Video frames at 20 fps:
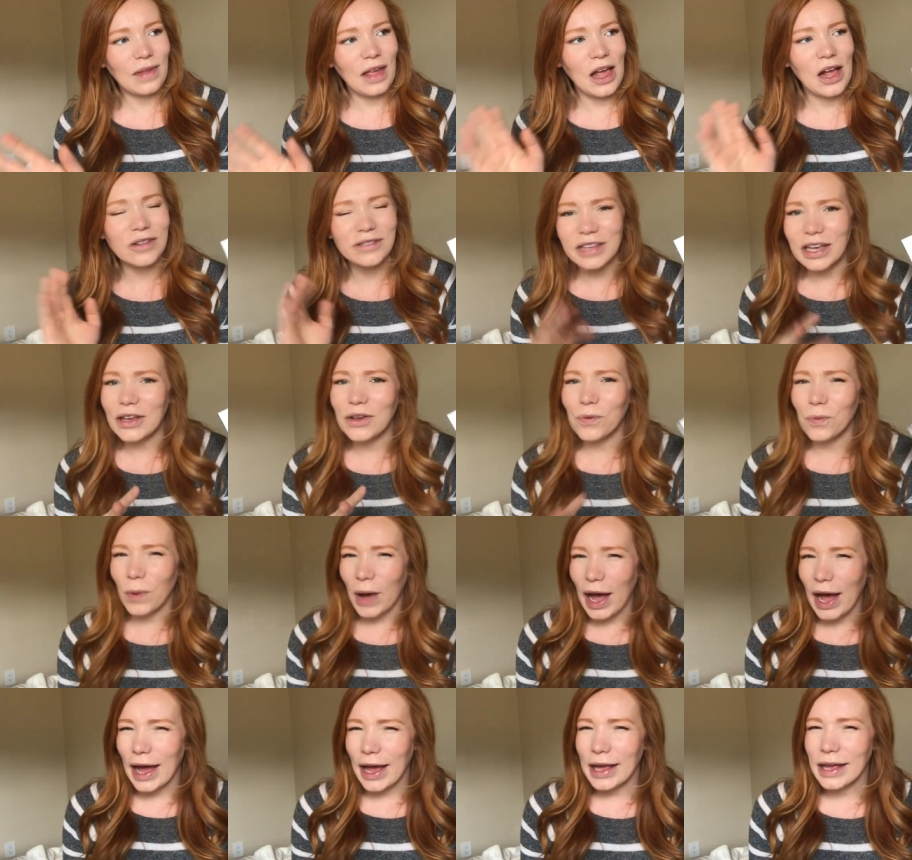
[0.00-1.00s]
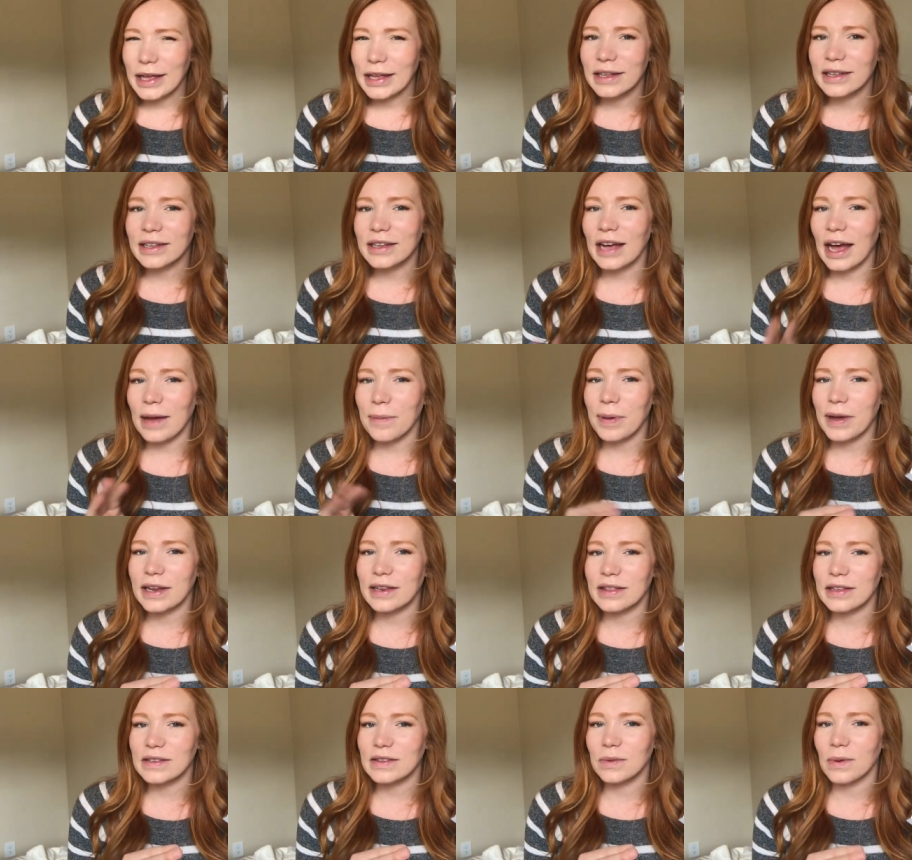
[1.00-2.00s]
I'll tell you why I
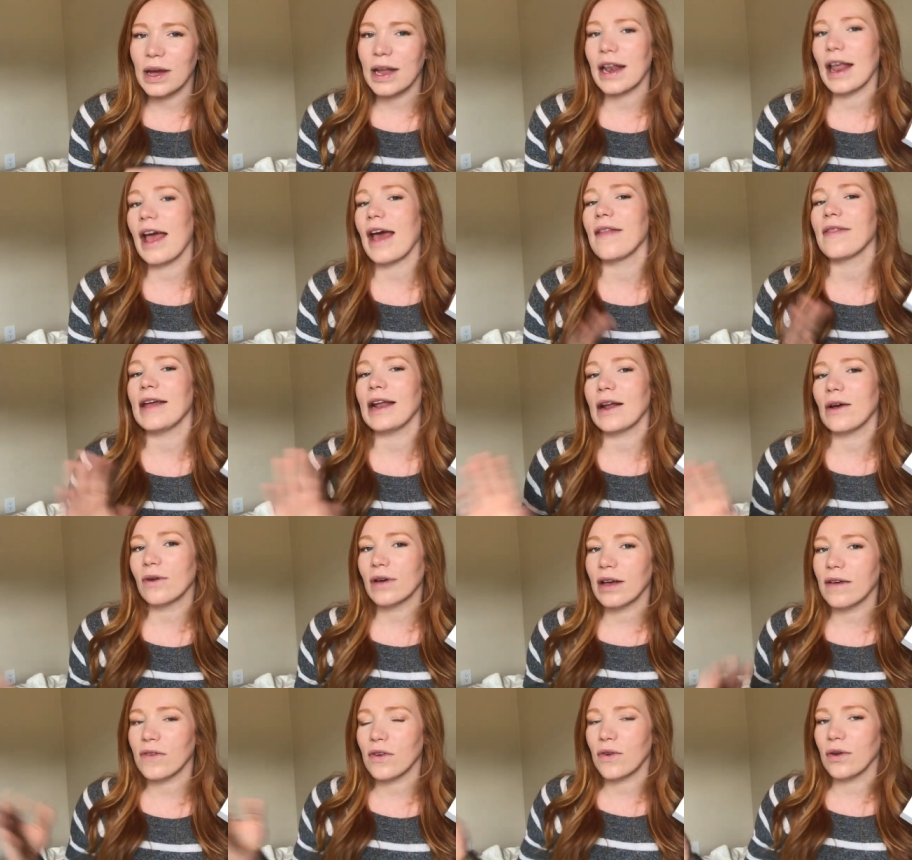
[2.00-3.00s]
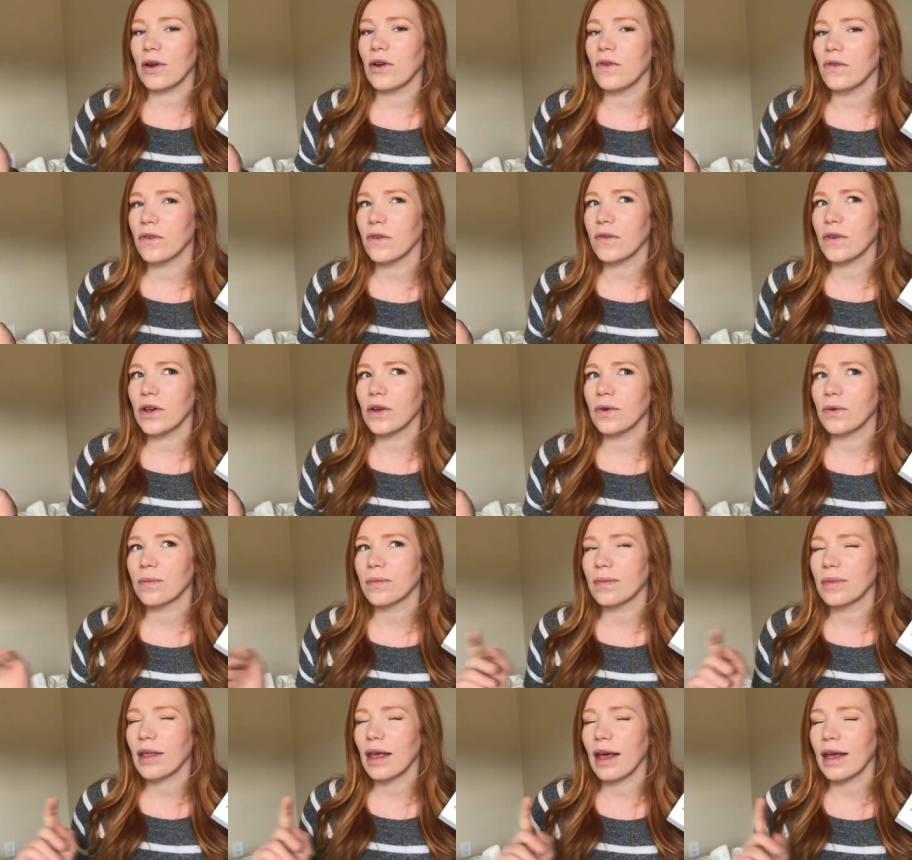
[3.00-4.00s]
picked this one and then I will give you an overview.
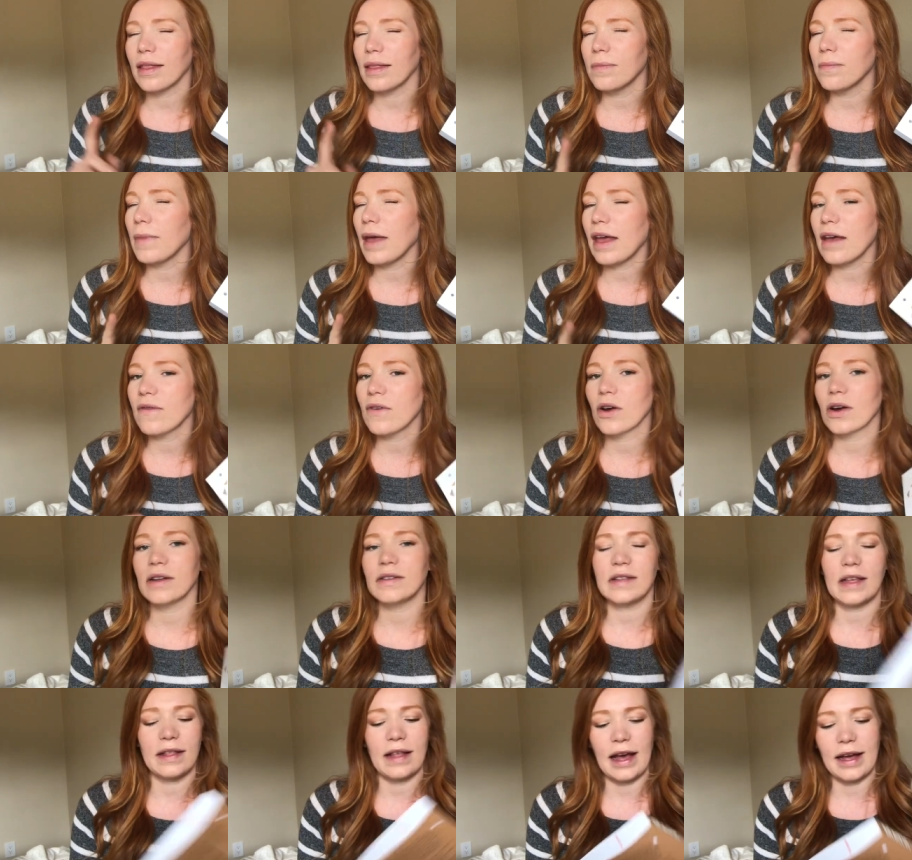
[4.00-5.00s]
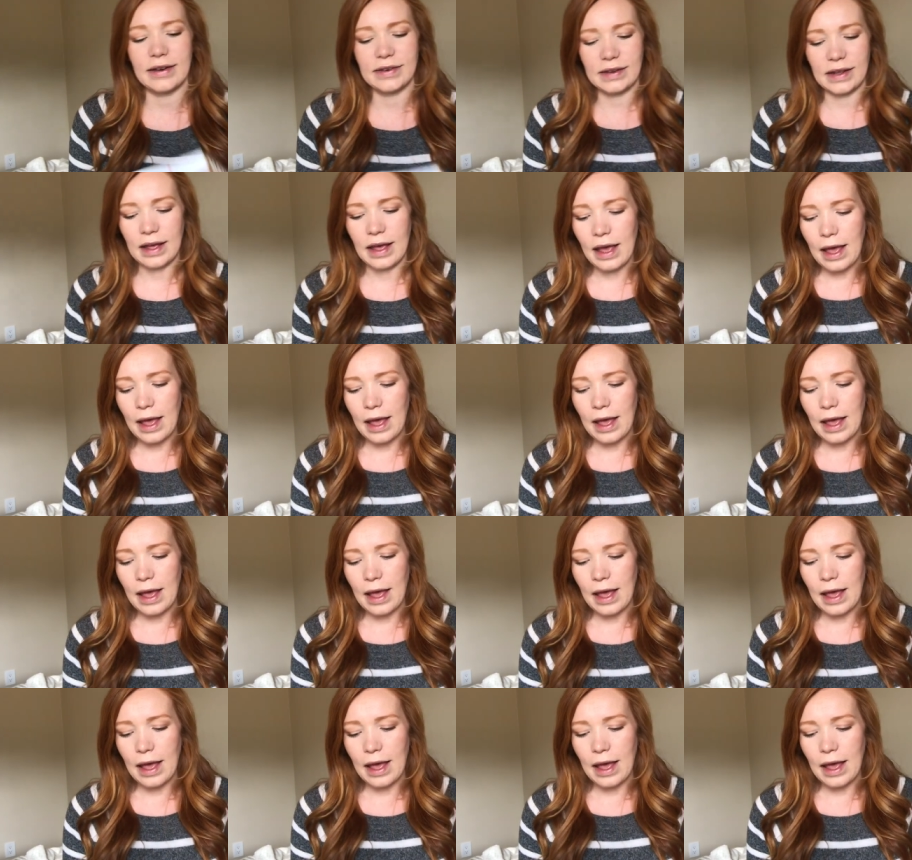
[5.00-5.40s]
I may have already said that.